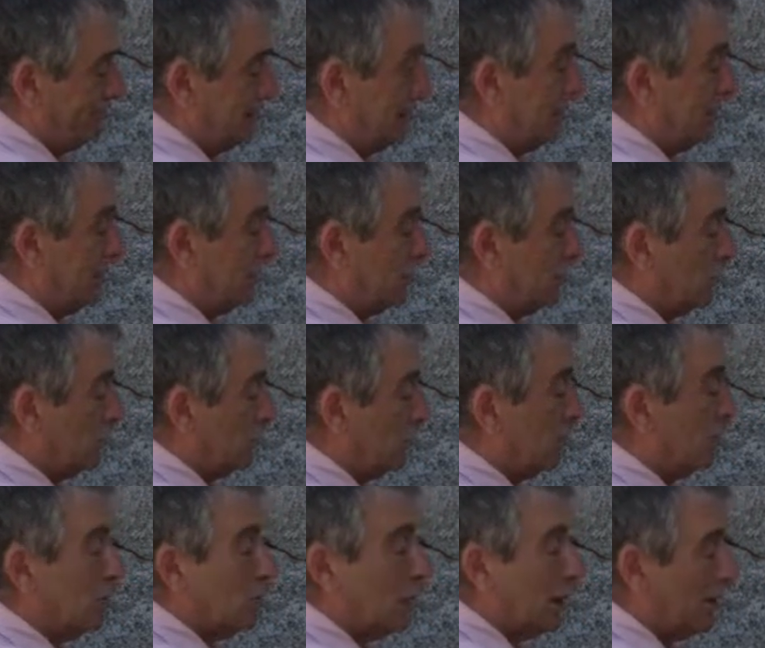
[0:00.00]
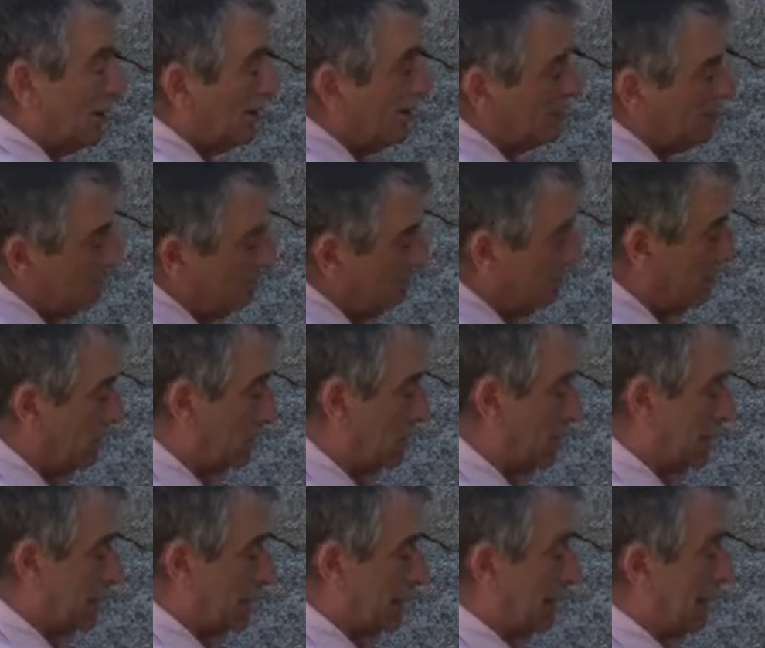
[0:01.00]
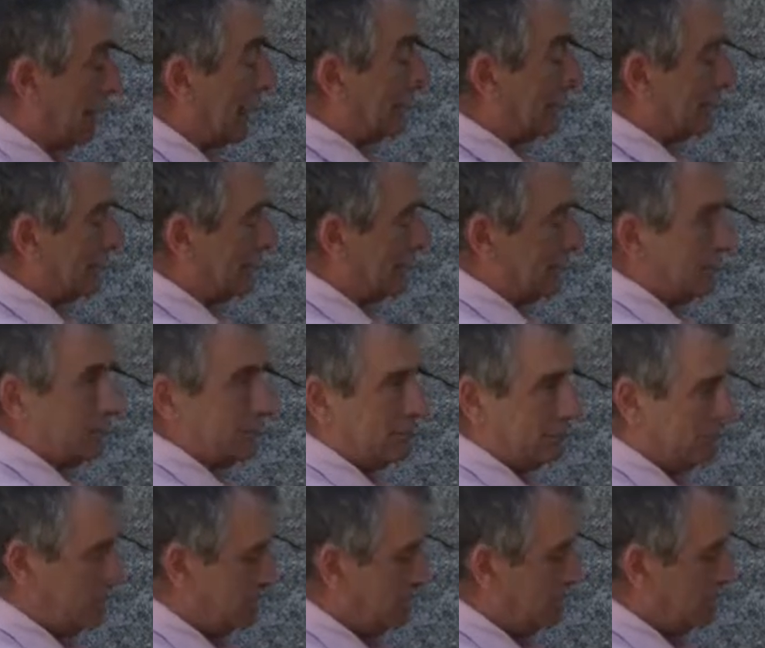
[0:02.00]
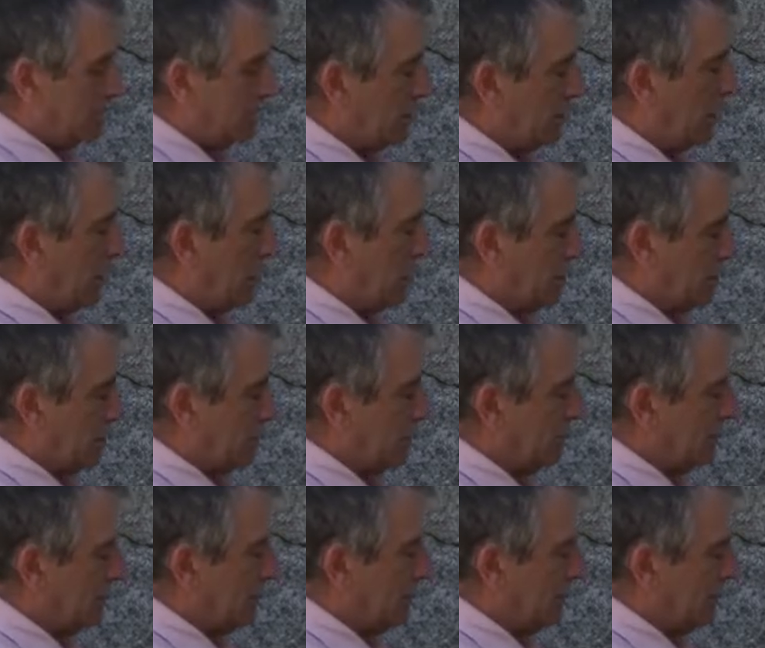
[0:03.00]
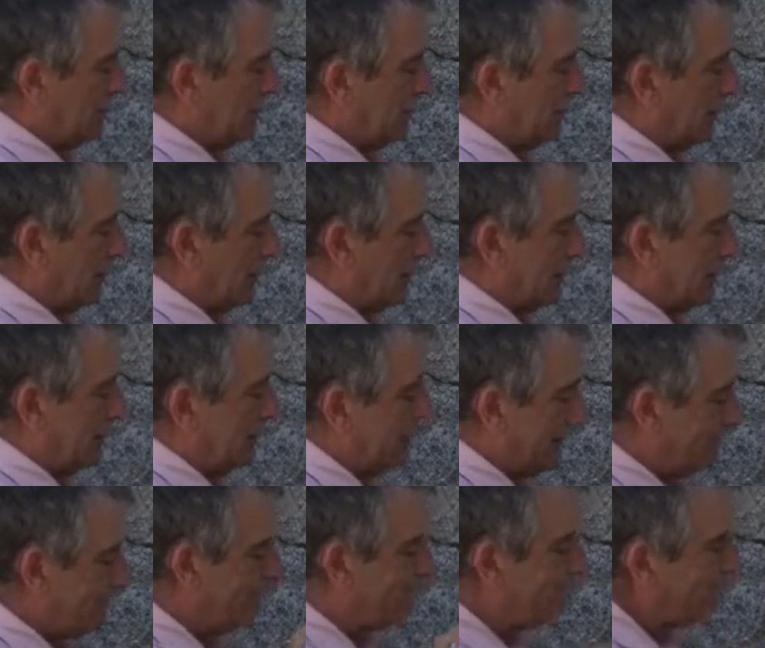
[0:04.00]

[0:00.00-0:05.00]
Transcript: either warm water or light, low concentration, low density.